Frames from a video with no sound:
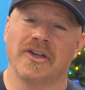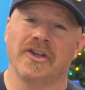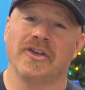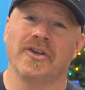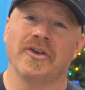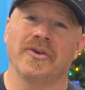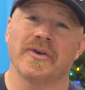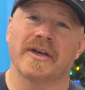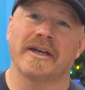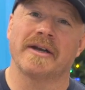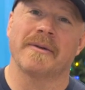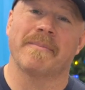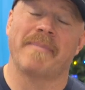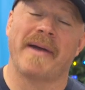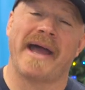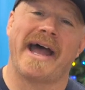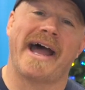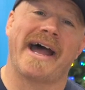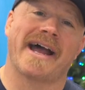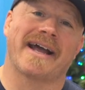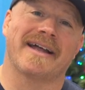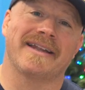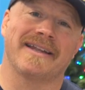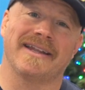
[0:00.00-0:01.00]
You get to
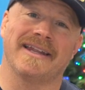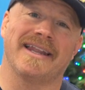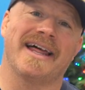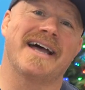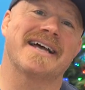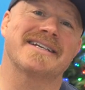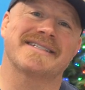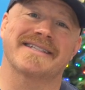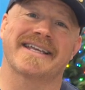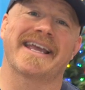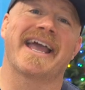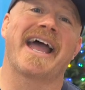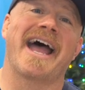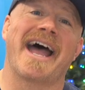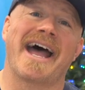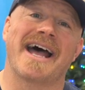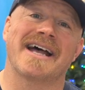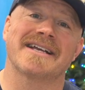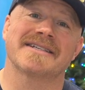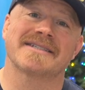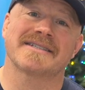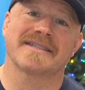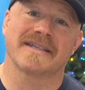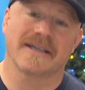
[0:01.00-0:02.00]
pack less
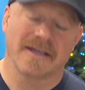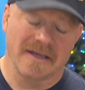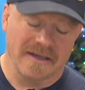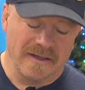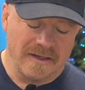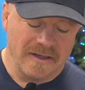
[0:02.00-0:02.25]
gas.